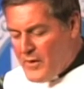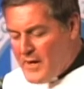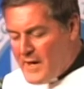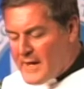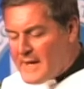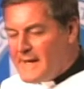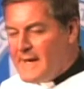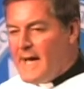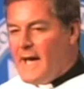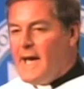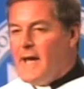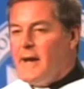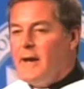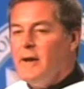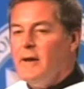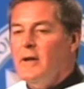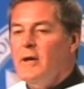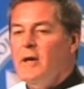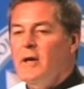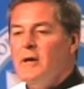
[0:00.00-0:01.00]

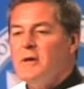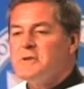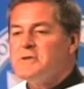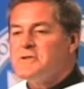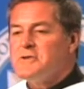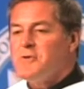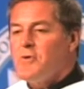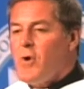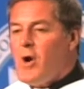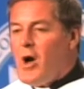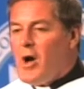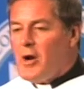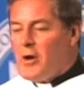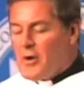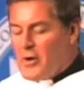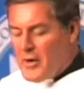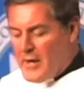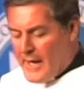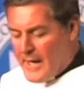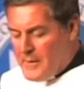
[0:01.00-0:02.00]
again,
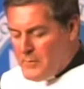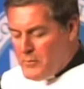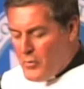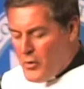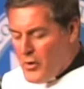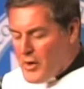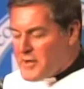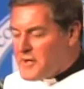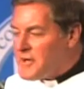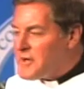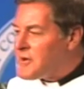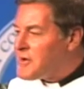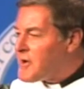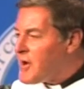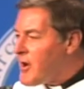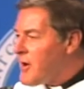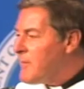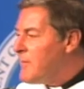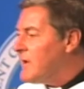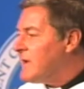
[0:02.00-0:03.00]
stronger and more
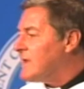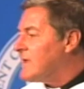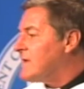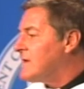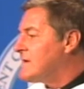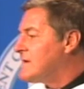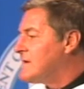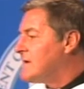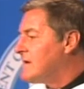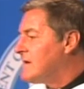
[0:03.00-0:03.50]
determined,